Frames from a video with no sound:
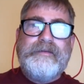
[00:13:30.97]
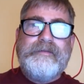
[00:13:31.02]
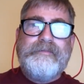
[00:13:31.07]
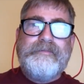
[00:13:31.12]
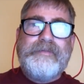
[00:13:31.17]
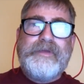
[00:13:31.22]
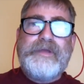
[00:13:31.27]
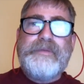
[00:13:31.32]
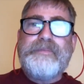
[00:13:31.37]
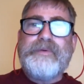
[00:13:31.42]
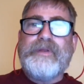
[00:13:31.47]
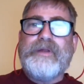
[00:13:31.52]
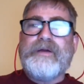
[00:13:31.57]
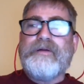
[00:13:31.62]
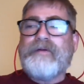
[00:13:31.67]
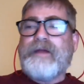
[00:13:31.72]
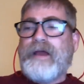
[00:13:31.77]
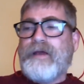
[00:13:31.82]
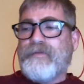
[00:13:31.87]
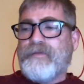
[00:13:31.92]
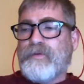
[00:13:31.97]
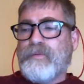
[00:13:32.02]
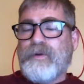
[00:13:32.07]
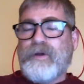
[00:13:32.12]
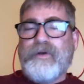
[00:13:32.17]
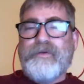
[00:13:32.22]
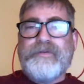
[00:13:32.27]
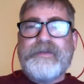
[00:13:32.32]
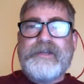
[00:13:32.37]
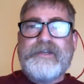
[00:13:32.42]
People around the
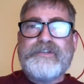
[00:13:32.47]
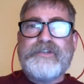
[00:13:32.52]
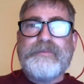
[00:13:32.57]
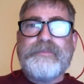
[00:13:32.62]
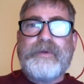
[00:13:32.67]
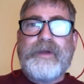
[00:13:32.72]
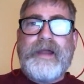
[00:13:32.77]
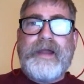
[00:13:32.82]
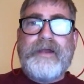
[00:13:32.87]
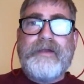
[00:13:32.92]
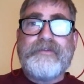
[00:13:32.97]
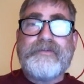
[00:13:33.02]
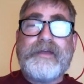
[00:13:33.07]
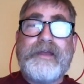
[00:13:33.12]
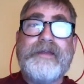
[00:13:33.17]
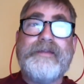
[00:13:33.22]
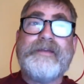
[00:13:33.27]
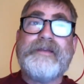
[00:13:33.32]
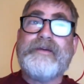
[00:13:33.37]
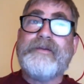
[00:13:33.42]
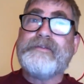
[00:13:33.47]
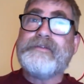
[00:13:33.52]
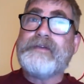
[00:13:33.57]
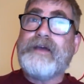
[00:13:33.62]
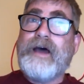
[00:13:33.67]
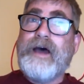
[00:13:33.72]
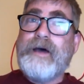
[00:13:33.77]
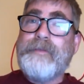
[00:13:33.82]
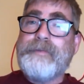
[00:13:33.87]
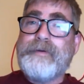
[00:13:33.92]
world need your prayers. And then on
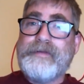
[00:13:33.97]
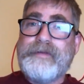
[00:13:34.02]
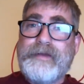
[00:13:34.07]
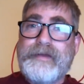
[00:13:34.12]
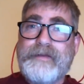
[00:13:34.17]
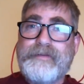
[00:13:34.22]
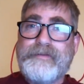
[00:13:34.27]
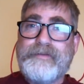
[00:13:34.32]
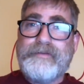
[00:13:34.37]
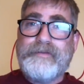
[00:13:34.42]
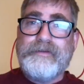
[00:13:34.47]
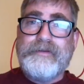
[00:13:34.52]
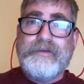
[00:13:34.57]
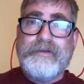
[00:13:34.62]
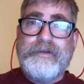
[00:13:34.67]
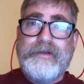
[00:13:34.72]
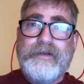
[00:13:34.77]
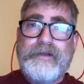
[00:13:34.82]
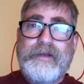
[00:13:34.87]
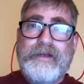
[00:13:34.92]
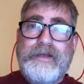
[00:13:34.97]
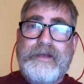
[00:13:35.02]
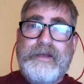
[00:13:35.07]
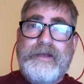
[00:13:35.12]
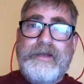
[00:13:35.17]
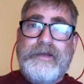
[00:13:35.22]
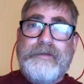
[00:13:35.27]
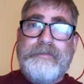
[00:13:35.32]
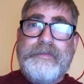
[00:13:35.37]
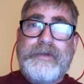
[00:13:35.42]
top of this,
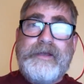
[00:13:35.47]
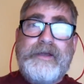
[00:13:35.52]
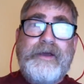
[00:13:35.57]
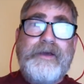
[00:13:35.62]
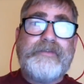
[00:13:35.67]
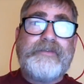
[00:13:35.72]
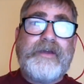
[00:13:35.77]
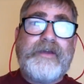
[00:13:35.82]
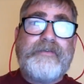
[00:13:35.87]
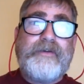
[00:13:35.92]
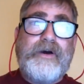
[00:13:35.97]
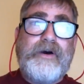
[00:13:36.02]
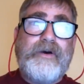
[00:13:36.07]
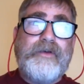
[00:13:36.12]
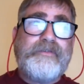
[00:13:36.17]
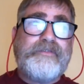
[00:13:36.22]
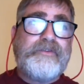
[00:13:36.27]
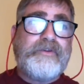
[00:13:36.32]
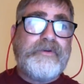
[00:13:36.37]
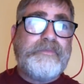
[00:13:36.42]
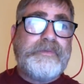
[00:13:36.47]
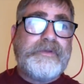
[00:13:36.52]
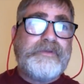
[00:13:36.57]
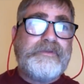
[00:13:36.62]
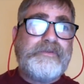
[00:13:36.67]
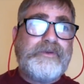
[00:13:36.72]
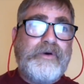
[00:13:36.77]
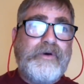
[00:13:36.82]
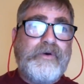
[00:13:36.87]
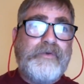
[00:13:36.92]
because I've also been
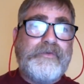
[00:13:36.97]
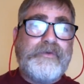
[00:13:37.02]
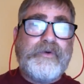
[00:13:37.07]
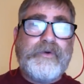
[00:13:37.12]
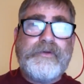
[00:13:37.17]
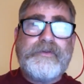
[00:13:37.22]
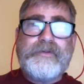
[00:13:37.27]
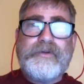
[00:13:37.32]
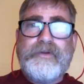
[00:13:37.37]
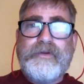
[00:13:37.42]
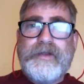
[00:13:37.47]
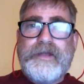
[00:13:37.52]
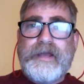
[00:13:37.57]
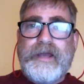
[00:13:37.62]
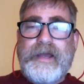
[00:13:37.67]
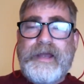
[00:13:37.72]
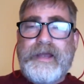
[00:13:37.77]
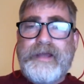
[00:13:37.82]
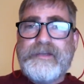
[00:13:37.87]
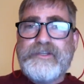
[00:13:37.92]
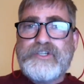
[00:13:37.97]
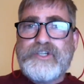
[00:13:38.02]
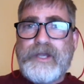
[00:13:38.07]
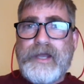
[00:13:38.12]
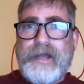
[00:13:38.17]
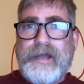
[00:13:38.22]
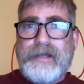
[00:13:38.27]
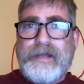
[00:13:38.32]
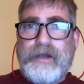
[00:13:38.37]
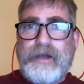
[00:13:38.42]
told North Korea and
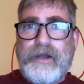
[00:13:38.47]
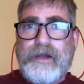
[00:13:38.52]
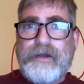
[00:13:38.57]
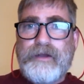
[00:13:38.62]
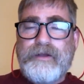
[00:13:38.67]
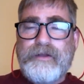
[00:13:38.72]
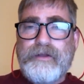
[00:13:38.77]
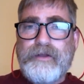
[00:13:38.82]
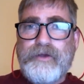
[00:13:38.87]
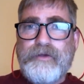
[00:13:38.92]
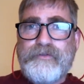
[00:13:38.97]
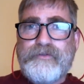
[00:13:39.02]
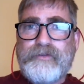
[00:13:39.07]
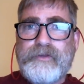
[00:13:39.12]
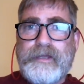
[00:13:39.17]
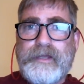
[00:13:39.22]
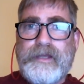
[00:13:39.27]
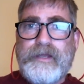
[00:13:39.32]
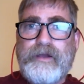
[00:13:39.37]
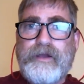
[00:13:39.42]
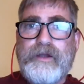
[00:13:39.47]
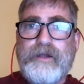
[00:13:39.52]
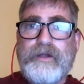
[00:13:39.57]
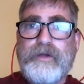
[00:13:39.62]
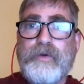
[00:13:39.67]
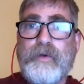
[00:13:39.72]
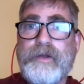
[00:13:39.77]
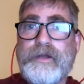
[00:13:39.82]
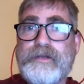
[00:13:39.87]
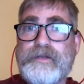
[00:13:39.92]
China are closely
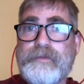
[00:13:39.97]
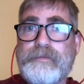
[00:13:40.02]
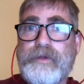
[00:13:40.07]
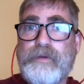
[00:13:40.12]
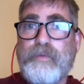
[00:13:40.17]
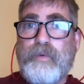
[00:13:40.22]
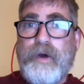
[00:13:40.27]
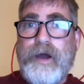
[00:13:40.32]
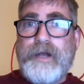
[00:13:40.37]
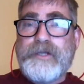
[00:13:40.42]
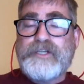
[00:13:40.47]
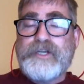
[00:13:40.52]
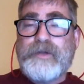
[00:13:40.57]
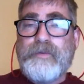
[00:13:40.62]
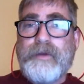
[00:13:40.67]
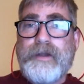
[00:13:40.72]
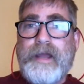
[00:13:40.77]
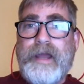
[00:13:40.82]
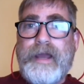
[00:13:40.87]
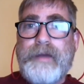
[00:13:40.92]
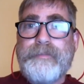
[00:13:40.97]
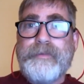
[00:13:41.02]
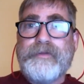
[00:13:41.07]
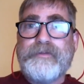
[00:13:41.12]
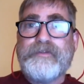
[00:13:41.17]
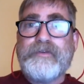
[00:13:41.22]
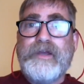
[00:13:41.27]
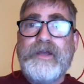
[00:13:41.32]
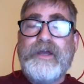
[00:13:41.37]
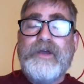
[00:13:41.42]
going to be watching what
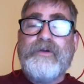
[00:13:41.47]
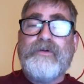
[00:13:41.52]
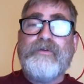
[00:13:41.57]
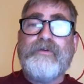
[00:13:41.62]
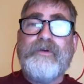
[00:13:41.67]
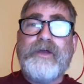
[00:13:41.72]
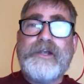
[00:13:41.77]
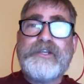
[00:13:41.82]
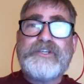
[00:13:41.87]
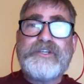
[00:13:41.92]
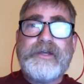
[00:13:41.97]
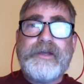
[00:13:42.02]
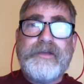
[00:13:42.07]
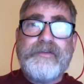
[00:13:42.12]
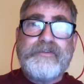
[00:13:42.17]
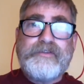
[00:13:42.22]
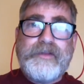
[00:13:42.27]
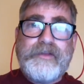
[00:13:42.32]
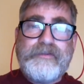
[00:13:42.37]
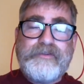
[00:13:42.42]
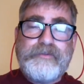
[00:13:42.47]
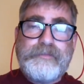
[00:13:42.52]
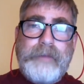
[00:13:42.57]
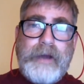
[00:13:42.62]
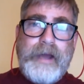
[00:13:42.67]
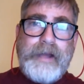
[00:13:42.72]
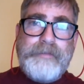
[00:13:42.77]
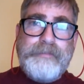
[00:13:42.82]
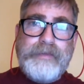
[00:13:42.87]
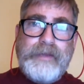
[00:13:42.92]
happens. Russia has sent
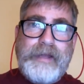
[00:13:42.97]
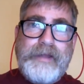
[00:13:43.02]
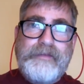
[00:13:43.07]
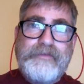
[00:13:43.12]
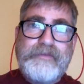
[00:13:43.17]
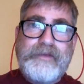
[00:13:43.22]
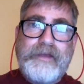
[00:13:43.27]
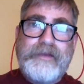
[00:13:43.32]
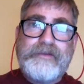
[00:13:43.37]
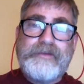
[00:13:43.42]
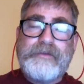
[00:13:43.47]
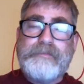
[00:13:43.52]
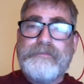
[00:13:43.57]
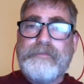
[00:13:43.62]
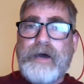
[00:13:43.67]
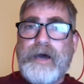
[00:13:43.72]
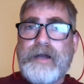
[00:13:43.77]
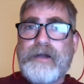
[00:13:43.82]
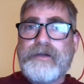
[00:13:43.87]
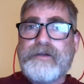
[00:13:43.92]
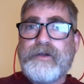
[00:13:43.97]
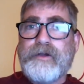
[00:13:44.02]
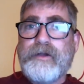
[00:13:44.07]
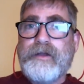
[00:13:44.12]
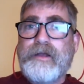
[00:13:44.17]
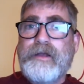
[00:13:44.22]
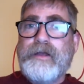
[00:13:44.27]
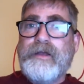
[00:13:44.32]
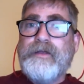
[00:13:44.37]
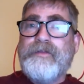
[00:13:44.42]
spy planes in to monitor
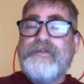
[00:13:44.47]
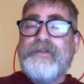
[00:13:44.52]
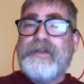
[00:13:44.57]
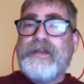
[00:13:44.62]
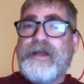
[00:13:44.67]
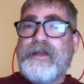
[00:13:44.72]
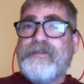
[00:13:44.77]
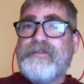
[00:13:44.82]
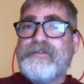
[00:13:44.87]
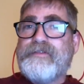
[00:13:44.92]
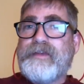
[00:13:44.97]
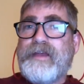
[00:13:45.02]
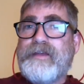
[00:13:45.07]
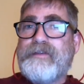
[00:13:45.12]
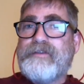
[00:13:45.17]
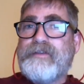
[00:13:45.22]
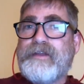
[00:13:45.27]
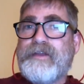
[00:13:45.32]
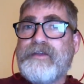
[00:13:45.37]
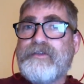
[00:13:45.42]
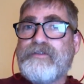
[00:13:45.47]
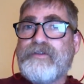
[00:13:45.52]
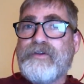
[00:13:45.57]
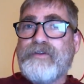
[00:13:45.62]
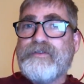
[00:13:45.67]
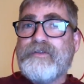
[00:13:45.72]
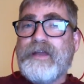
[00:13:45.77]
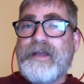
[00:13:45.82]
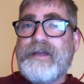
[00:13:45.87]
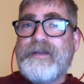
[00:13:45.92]
the United States and
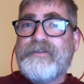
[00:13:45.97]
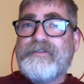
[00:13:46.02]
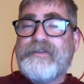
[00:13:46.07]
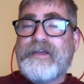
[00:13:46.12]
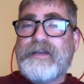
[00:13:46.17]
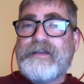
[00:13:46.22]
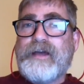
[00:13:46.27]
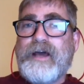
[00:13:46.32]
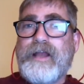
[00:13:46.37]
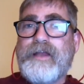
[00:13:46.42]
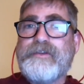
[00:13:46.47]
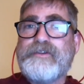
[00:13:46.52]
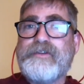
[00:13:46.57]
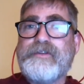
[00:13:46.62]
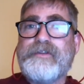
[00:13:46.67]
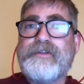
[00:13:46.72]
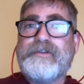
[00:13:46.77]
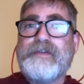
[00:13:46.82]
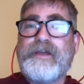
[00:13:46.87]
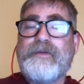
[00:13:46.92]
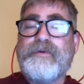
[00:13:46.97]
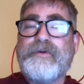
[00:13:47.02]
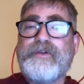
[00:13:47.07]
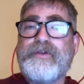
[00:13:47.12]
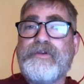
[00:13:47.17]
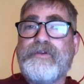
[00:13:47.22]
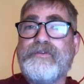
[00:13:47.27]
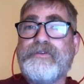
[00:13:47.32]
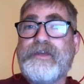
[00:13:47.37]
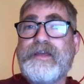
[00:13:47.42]
Israel's latest technology that they will
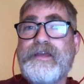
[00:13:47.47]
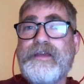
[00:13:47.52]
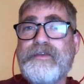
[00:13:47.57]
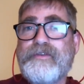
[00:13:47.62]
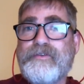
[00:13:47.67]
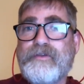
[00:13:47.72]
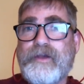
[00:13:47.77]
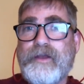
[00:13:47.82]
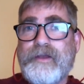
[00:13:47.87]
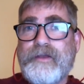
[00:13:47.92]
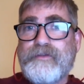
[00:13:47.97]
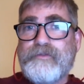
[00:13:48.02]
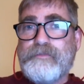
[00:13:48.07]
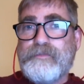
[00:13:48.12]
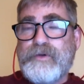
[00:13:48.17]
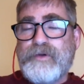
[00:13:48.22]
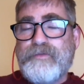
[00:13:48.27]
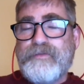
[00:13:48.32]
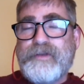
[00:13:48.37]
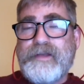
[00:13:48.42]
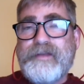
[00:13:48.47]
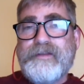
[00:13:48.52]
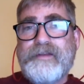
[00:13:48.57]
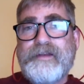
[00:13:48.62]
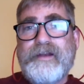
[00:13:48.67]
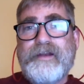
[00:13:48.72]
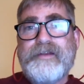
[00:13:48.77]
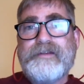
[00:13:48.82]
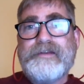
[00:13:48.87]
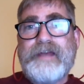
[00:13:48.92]
use. Israel has moved in
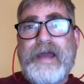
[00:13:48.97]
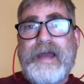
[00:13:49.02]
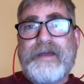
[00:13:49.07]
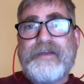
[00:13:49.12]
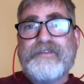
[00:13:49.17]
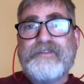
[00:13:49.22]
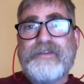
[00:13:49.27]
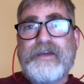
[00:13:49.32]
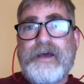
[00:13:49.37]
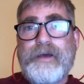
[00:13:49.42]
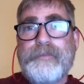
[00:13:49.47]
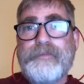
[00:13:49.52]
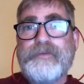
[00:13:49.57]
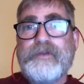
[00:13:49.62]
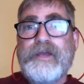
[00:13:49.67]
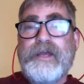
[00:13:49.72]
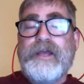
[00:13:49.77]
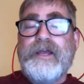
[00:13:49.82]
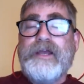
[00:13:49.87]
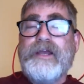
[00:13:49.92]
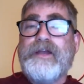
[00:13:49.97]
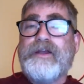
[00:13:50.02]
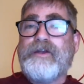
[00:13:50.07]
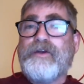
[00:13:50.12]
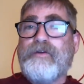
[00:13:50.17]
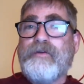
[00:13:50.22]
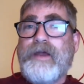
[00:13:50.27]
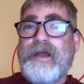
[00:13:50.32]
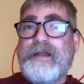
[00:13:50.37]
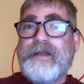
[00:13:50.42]
their attack subs and
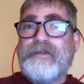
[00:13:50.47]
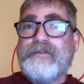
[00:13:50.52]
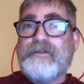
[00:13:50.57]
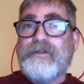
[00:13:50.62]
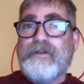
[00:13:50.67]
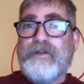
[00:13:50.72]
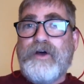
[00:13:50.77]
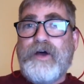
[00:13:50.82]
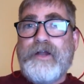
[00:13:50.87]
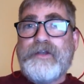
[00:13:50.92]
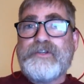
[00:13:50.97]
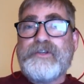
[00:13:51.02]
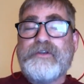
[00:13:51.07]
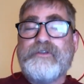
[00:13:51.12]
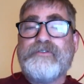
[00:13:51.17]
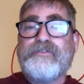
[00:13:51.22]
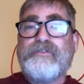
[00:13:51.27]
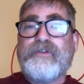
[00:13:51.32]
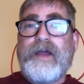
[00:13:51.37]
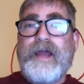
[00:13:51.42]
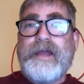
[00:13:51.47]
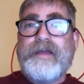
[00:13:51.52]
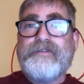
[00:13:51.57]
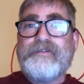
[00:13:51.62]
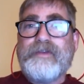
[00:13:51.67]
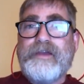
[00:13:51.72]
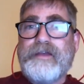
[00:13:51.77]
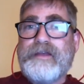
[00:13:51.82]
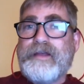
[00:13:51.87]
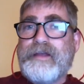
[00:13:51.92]
are ready to launch
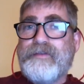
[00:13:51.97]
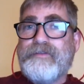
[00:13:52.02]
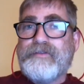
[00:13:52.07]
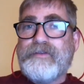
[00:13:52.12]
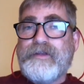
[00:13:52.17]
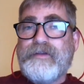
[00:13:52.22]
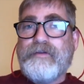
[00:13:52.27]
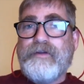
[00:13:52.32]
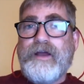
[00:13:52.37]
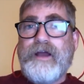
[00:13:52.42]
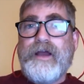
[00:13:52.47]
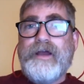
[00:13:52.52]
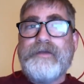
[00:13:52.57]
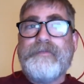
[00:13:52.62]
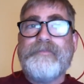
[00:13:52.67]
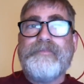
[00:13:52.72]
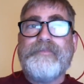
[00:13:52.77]
strikes against Iran.